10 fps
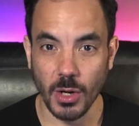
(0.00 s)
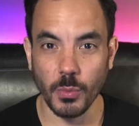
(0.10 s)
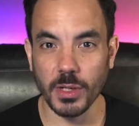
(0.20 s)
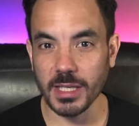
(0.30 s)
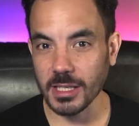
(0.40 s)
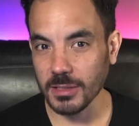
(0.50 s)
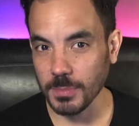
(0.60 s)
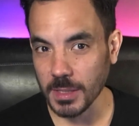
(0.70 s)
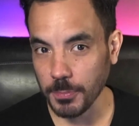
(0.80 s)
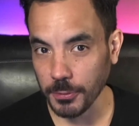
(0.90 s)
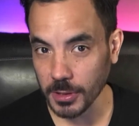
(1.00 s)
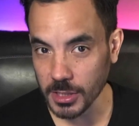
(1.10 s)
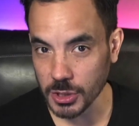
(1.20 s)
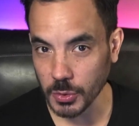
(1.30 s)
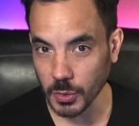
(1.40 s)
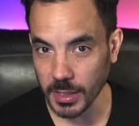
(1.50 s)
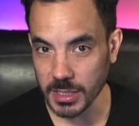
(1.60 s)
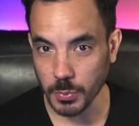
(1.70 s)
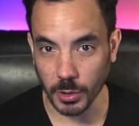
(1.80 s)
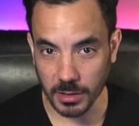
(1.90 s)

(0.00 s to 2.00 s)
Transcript: we can be pretty sure it's one of